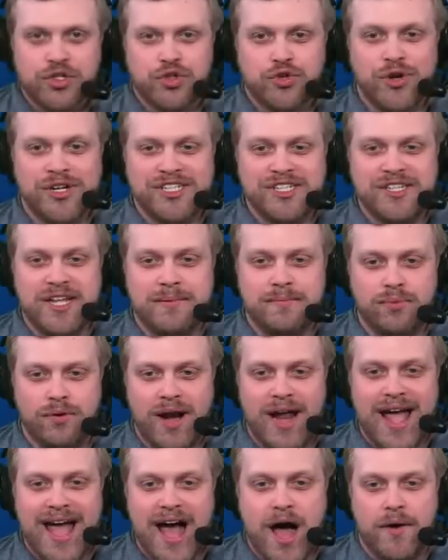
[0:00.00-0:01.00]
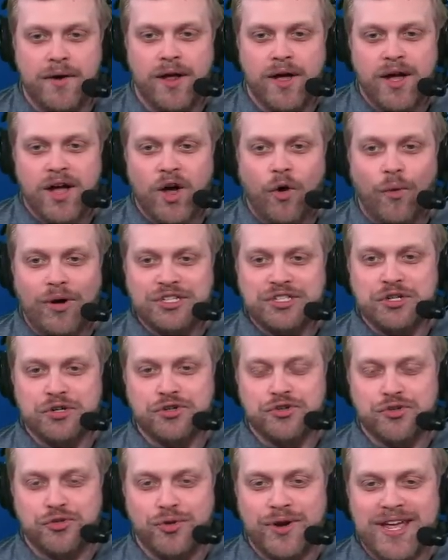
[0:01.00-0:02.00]
Tristan Brown. What's your
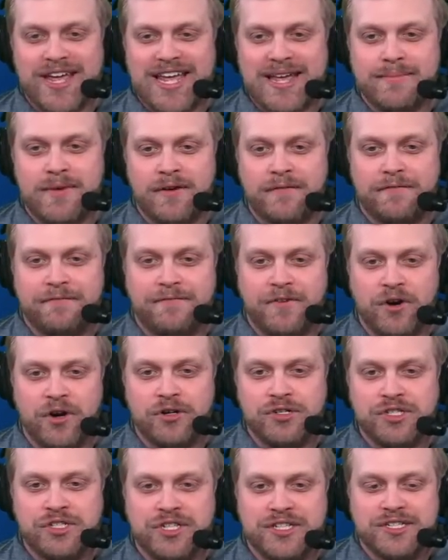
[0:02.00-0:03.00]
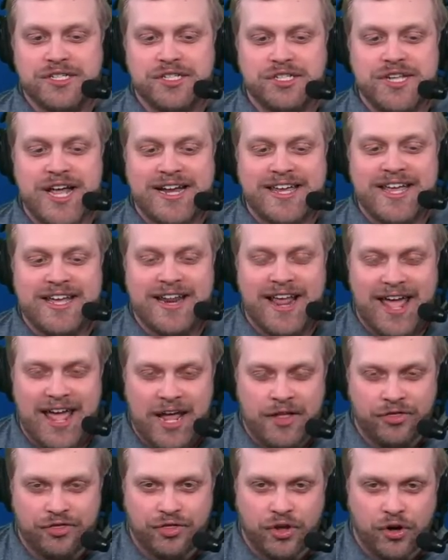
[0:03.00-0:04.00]
dream first, second,
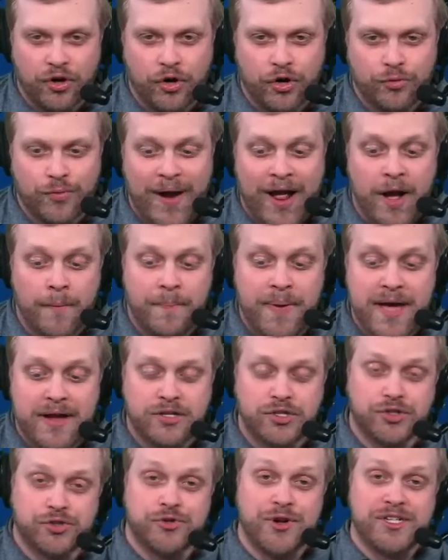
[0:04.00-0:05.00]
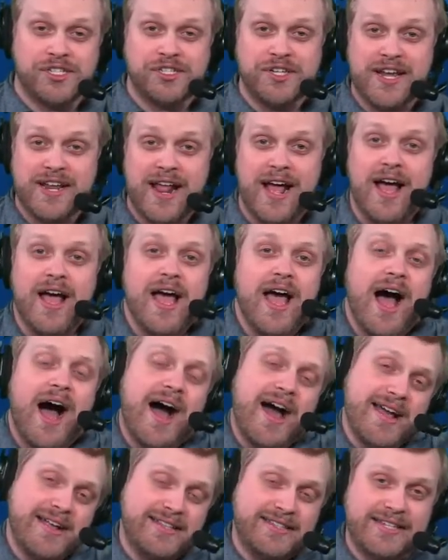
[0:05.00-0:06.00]
and third round picks? Tristan,
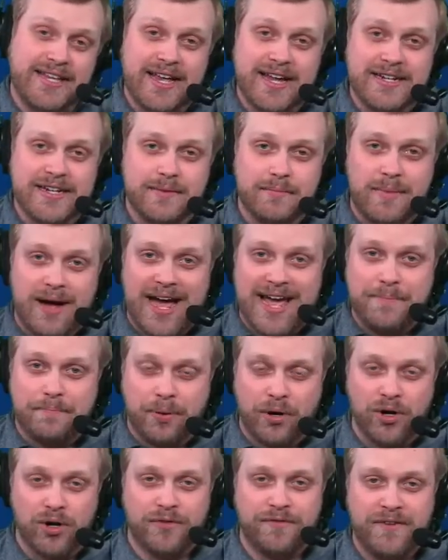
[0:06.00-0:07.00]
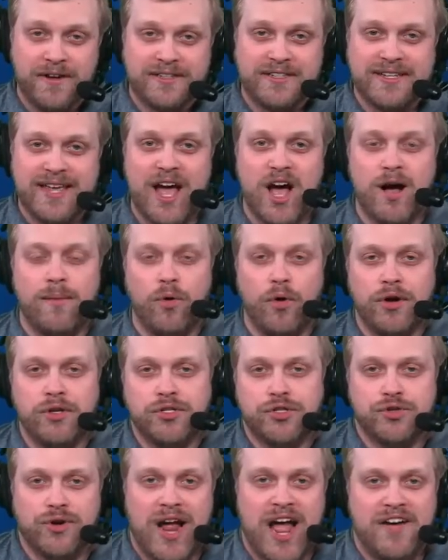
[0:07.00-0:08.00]
I did my perfect
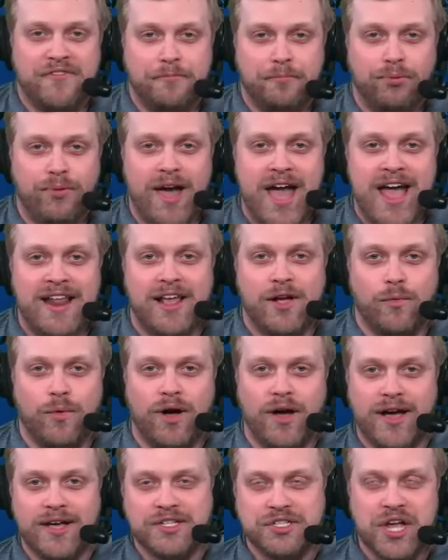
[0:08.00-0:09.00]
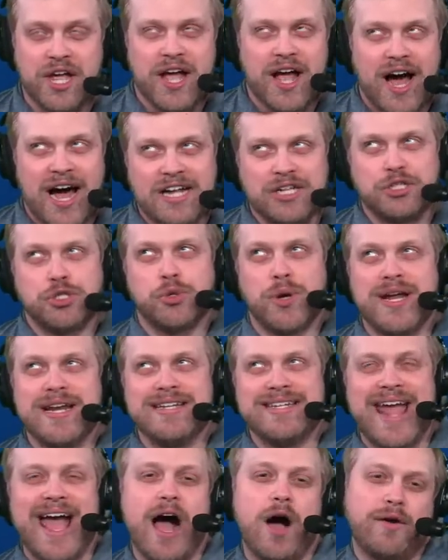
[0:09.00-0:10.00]
Cowboys draft plan. It was I
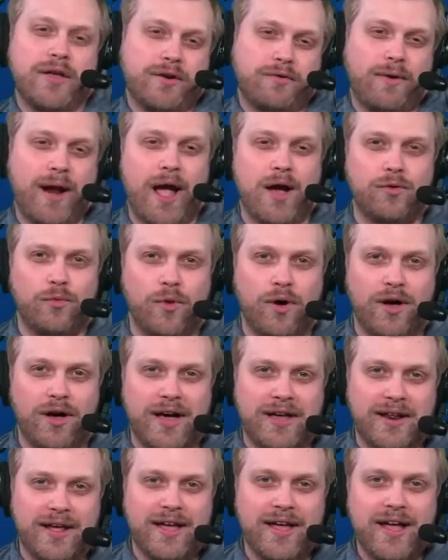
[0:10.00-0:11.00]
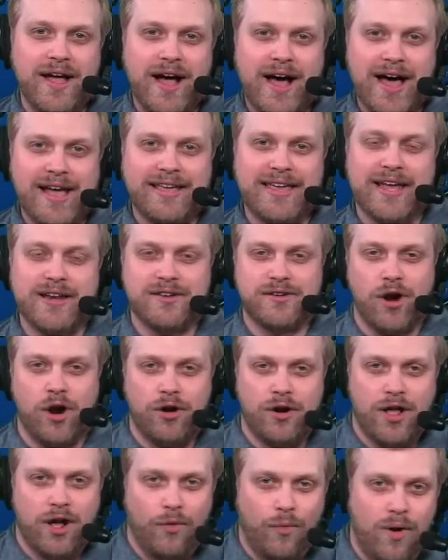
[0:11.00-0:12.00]
trade down in round one. I get
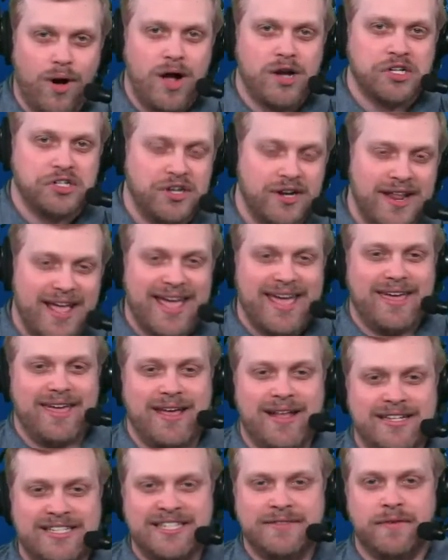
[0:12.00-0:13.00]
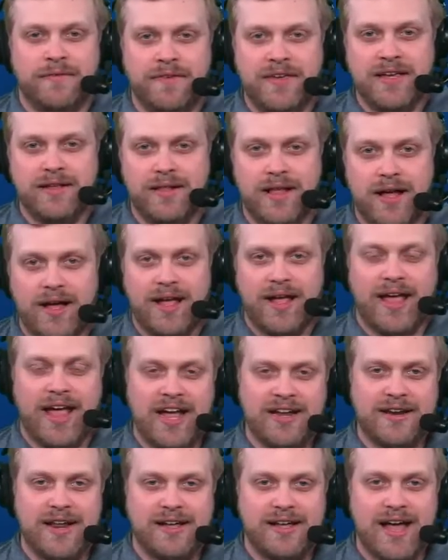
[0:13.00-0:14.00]
Darnell Washington and Steve Avila,
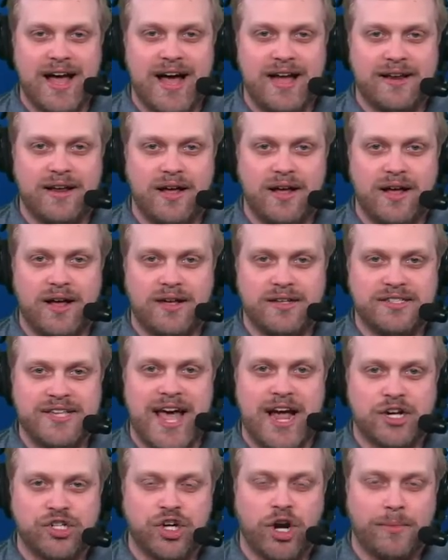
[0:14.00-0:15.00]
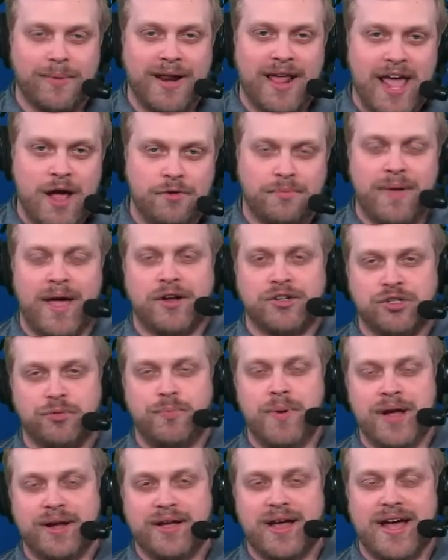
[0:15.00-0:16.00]
and I got uh, Zach Charbonnet with my extra
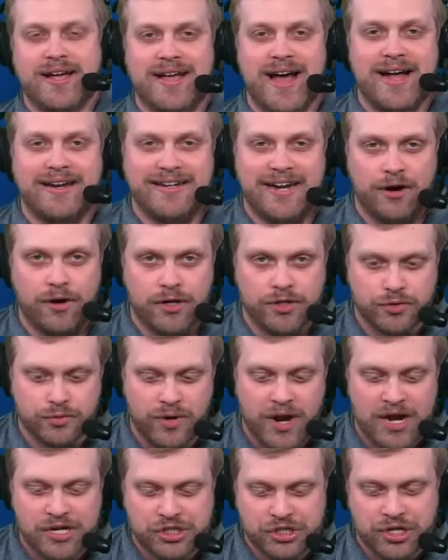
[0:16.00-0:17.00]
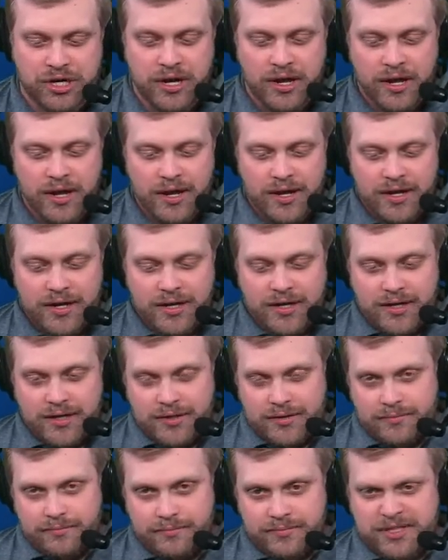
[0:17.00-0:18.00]
pick. I got Darius Rush.
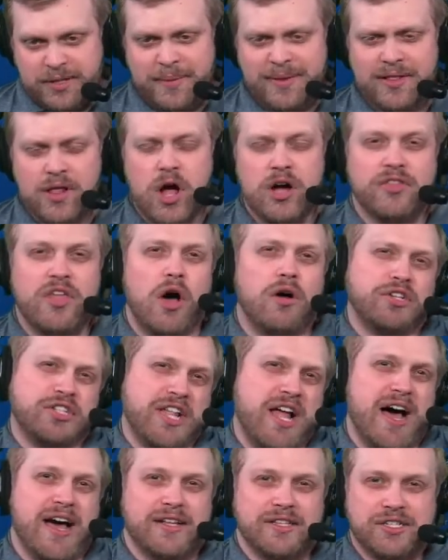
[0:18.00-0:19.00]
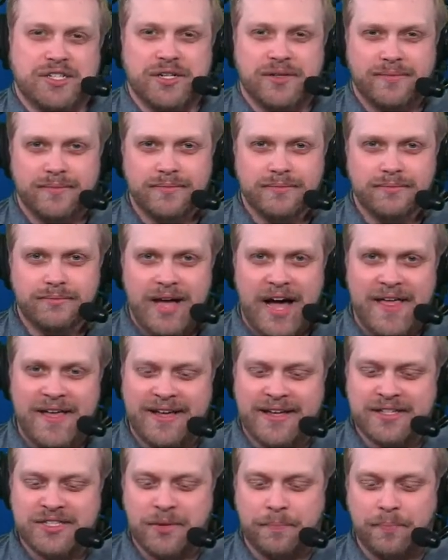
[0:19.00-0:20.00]
Something along those lines, I
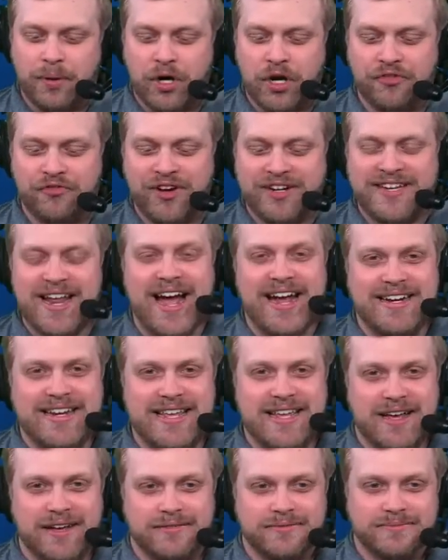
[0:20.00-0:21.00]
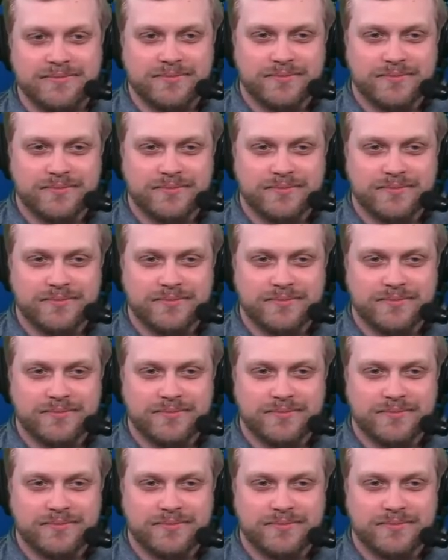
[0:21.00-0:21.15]
think, is the perfect idea.